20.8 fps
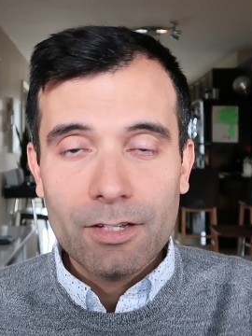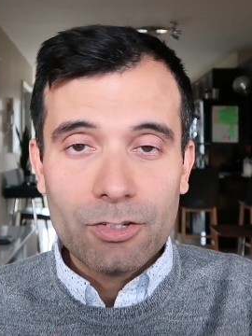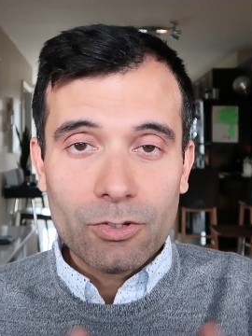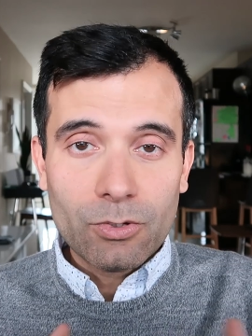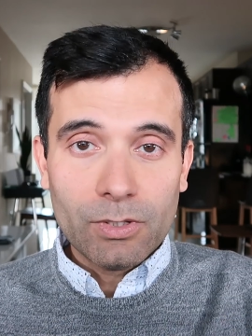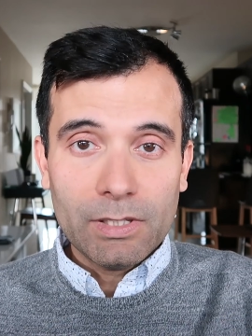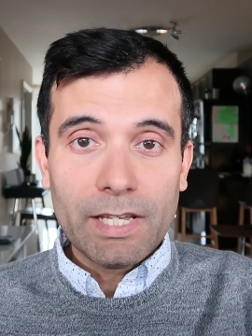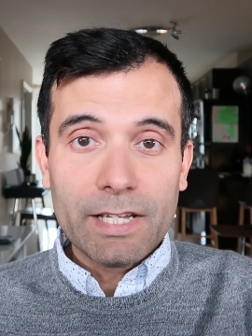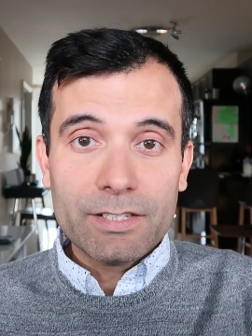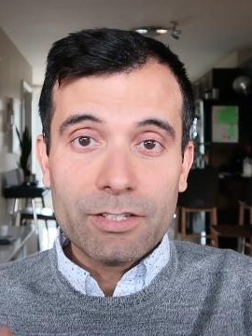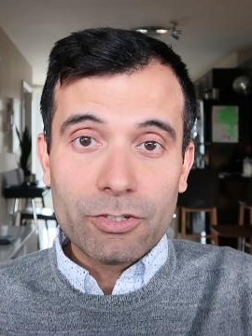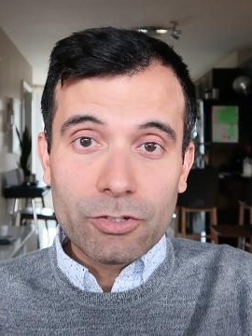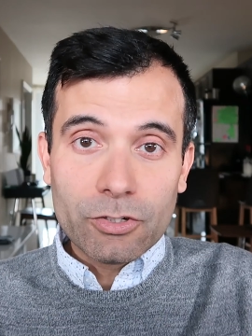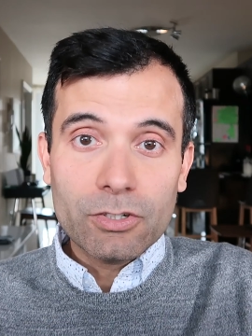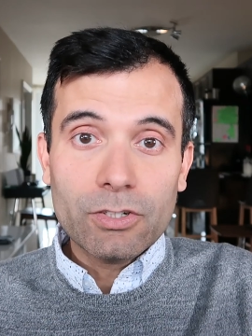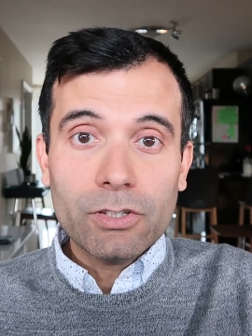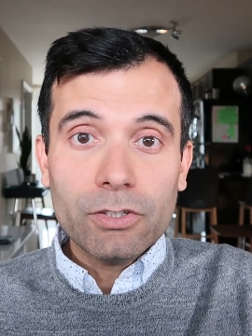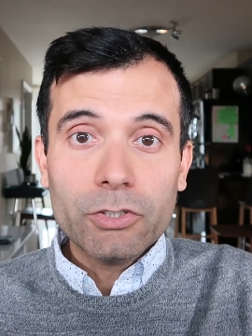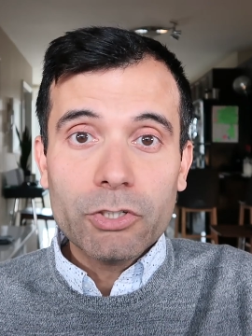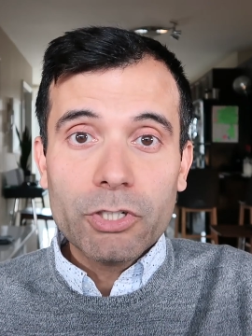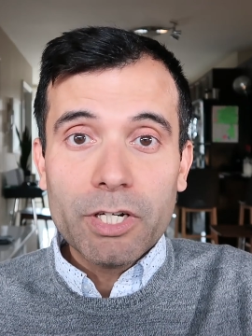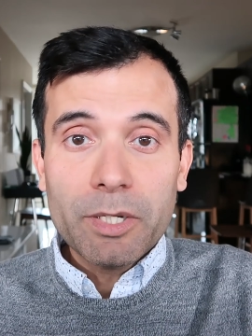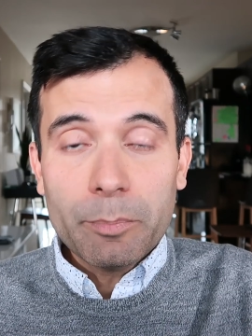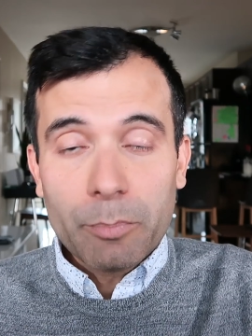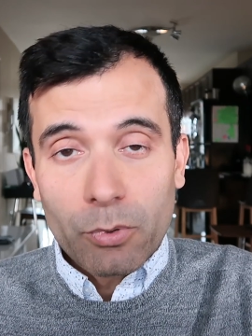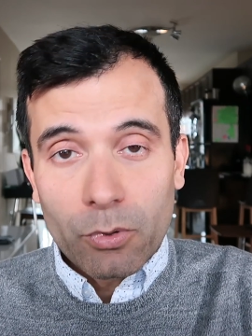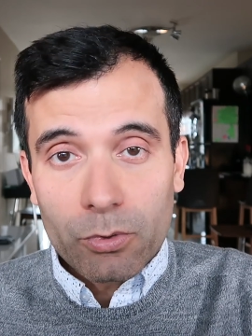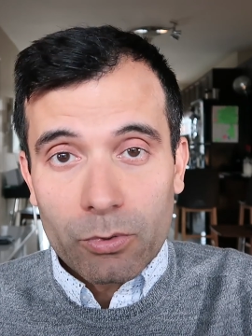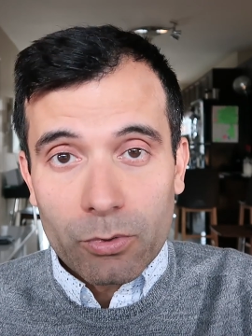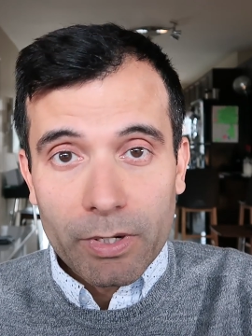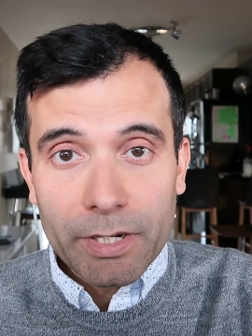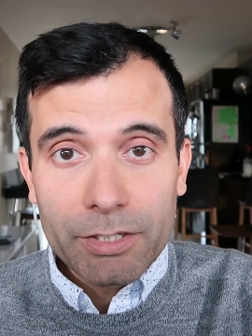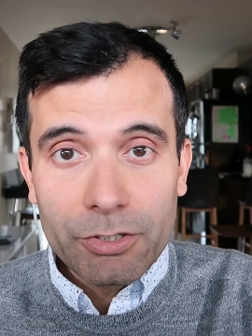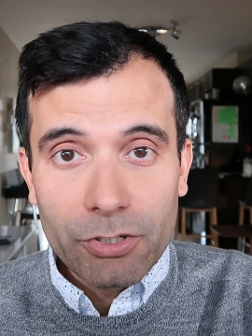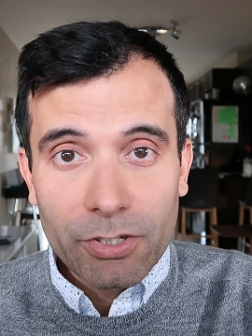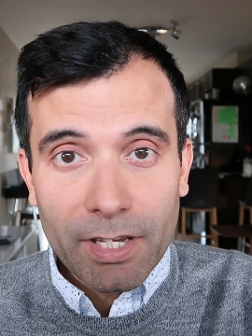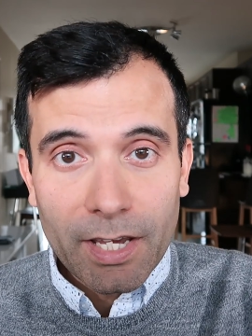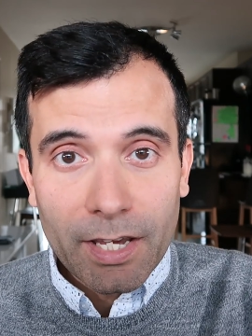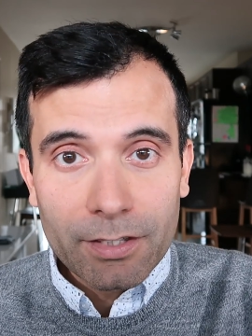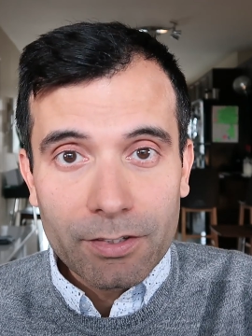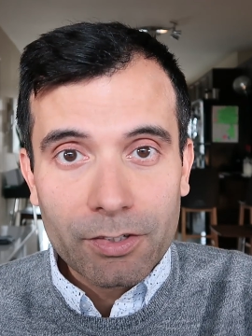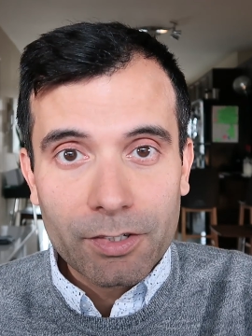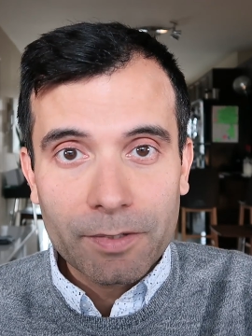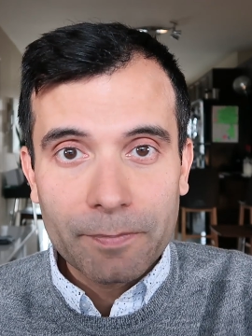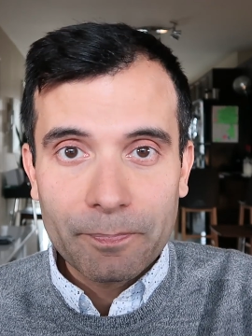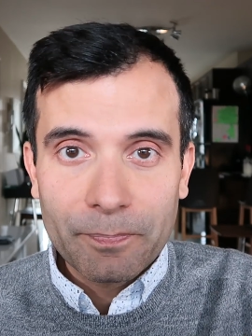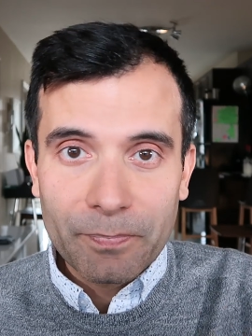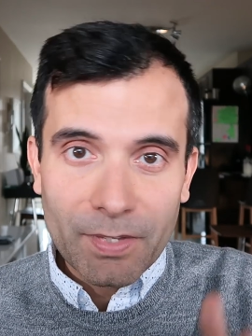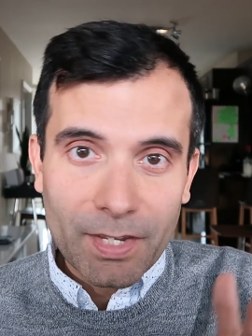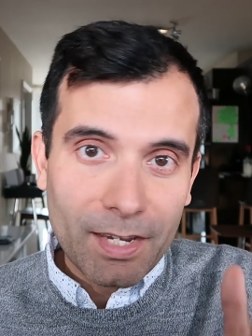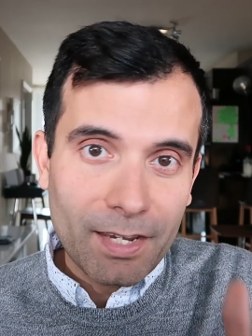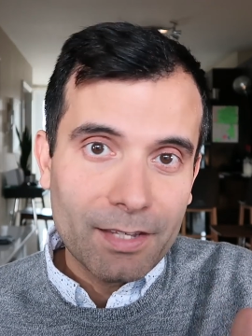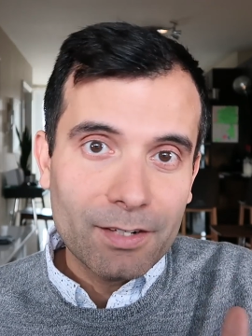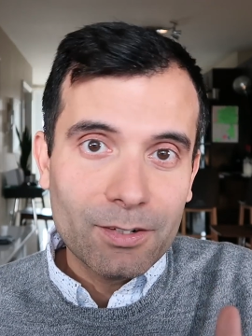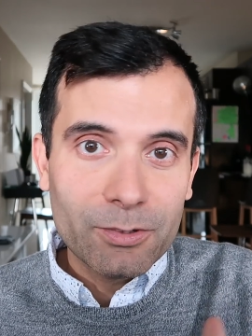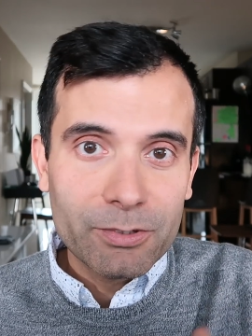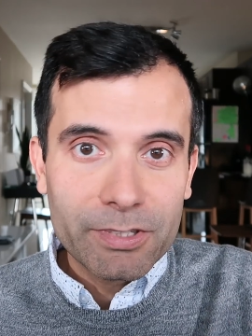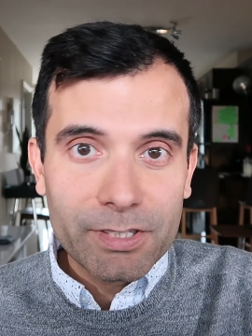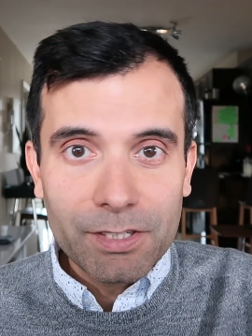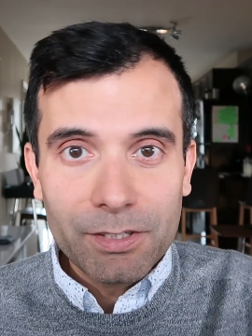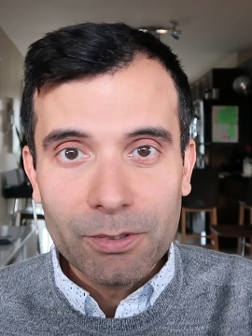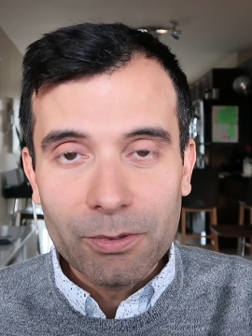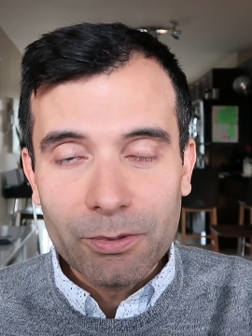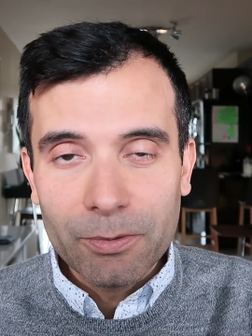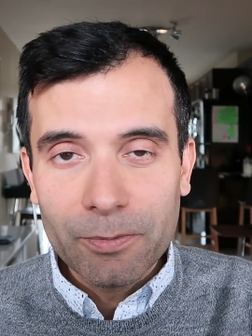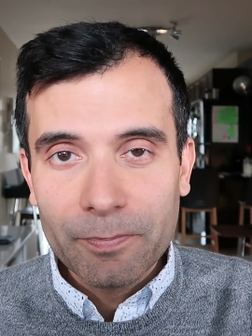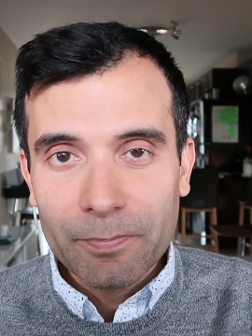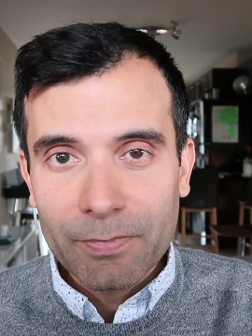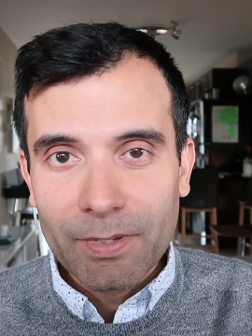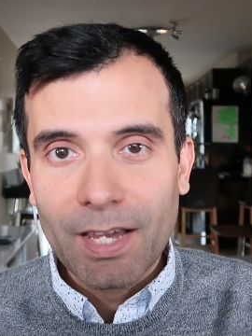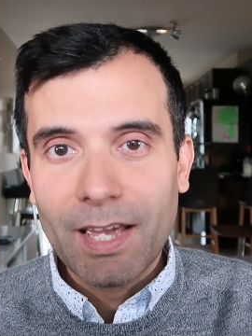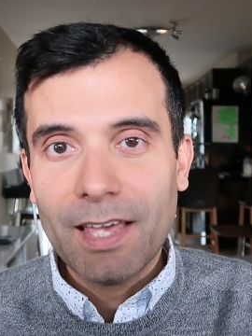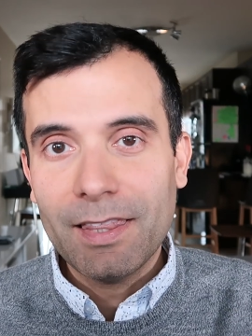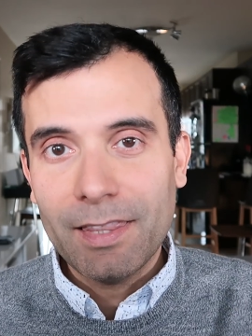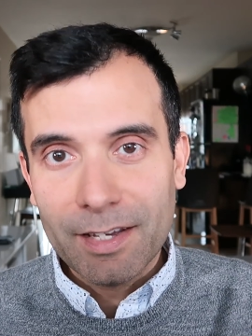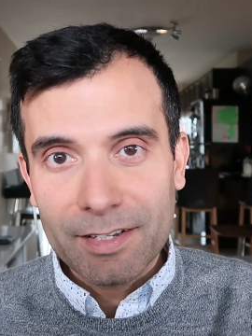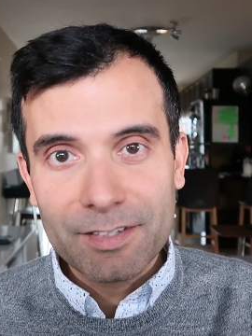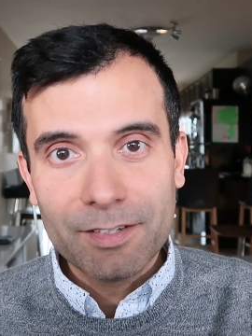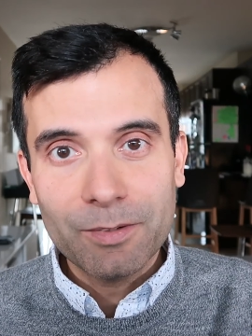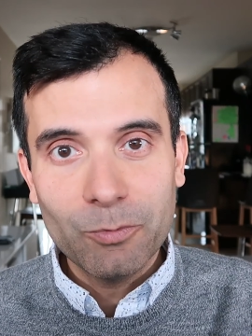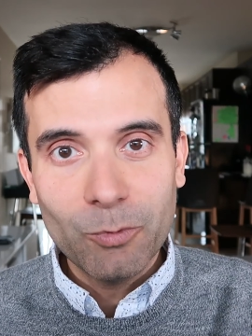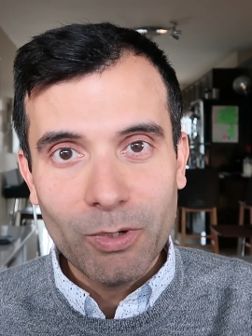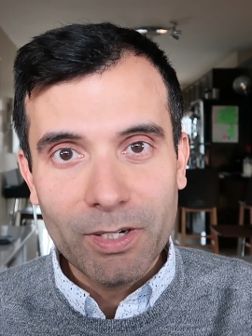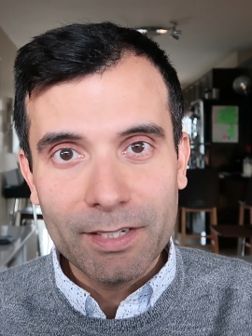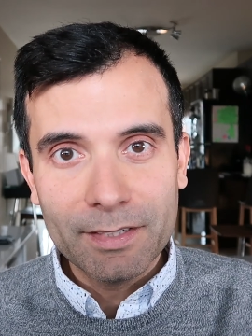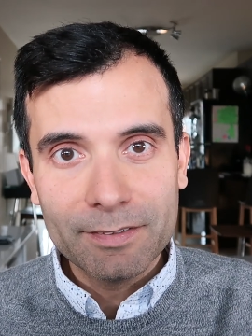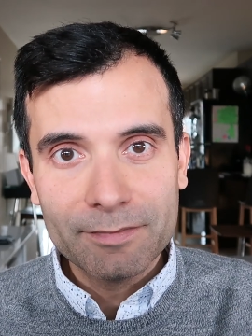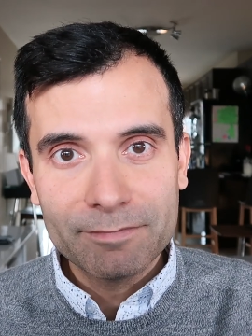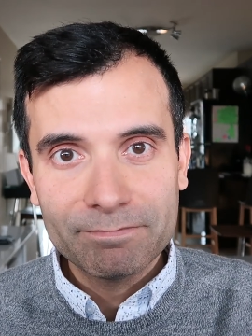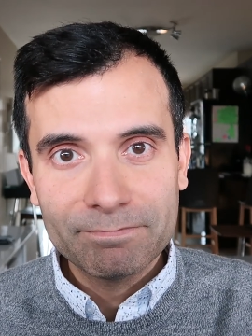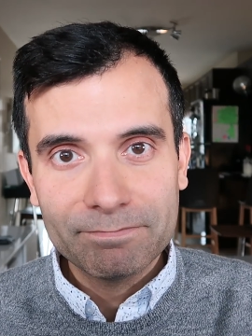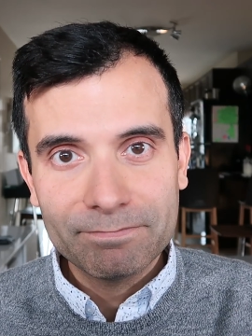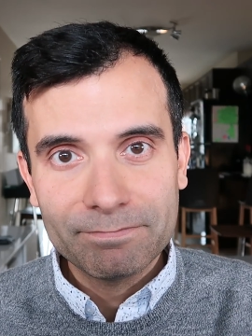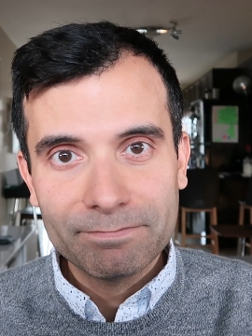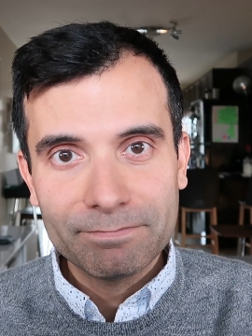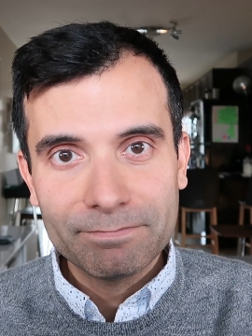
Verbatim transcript: So let's start learning Procreate together, and I'll see you at lesson 1.